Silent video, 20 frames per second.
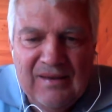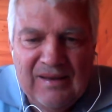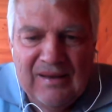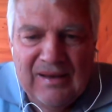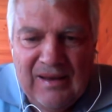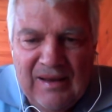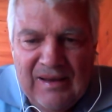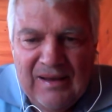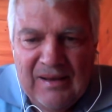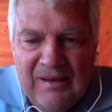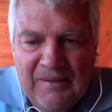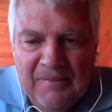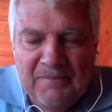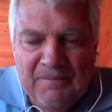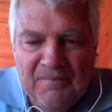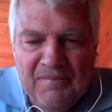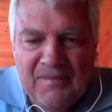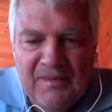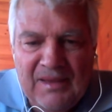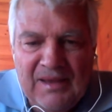
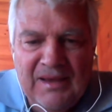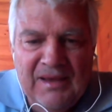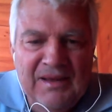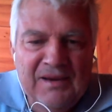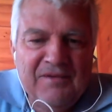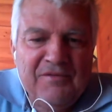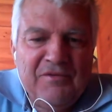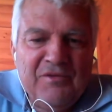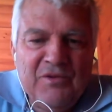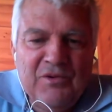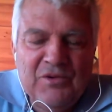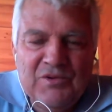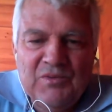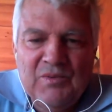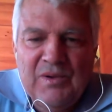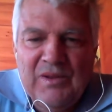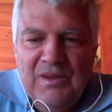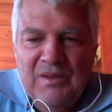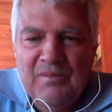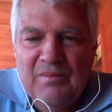And of course,
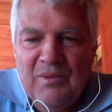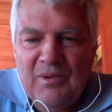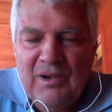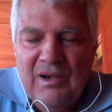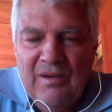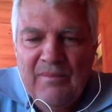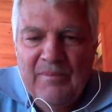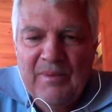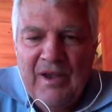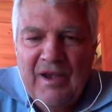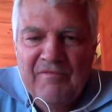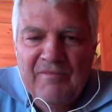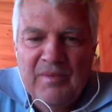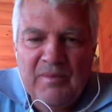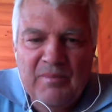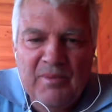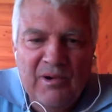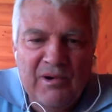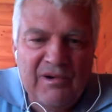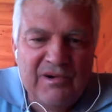when the government
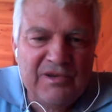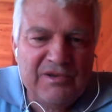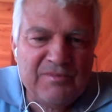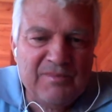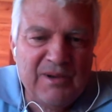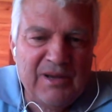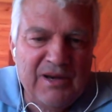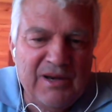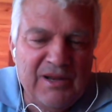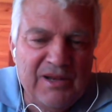borrows money,